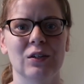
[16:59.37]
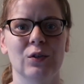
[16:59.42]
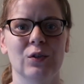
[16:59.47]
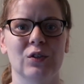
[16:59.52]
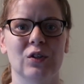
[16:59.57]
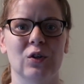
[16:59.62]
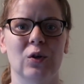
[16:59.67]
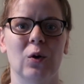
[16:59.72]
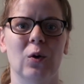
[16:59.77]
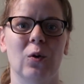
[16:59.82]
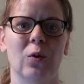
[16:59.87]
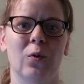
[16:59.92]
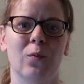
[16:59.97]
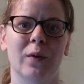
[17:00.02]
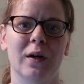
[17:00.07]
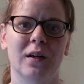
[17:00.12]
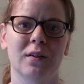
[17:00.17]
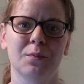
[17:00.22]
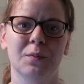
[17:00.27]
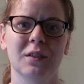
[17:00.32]
So
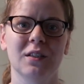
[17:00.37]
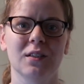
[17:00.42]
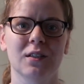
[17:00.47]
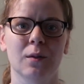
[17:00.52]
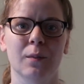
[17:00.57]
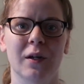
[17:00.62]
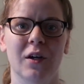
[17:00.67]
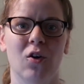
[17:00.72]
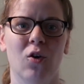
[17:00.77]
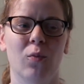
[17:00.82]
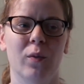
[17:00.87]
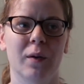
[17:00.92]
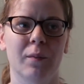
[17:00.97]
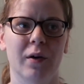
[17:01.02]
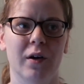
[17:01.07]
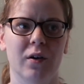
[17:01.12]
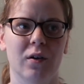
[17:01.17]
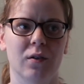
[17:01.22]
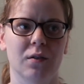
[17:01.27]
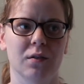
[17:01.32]
my husband is going to be home in
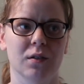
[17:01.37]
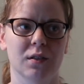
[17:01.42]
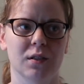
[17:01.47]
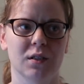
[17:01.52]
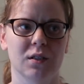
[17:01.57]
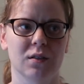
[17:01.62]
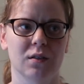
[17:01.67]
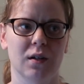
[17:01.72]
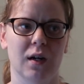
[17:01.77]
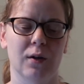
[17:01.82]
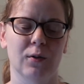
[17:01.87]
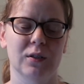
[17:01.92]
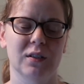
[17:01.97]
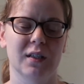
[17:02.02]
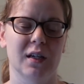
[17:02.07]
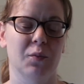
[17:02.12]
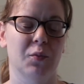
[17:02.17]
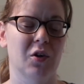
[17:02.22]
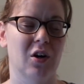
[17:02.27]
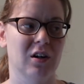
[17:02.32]
about, I would
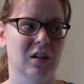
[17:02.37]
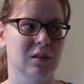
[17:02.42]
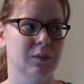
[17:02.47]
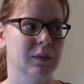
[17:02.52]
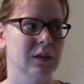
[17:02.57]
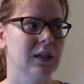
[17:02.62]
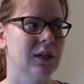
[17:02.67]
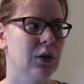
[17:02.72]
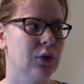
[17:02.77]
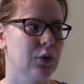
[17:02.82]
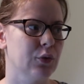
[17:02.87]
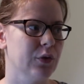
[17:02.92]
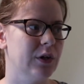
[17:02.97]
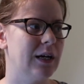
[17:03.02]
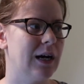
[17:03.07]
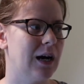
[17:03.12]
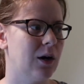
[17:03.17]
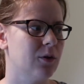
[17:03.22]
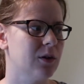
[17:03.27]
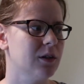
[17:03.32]
say, approximately 3
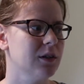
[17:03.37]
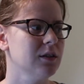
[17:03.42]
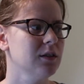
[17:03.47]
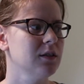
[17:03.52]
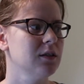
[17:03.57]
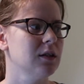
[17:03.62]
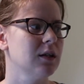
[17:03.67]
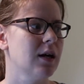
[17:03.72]
hours.